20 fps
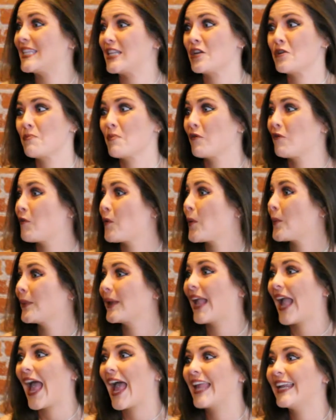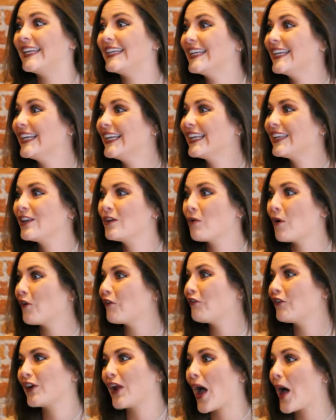see you perform again. You
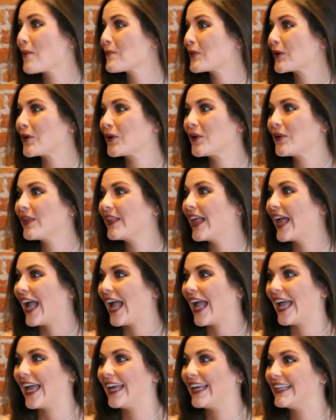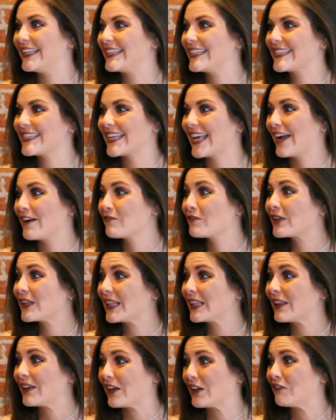are phenomenal, and I'm
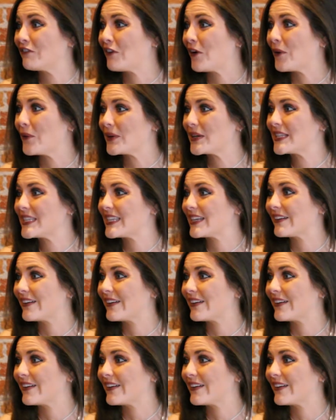really looking forward to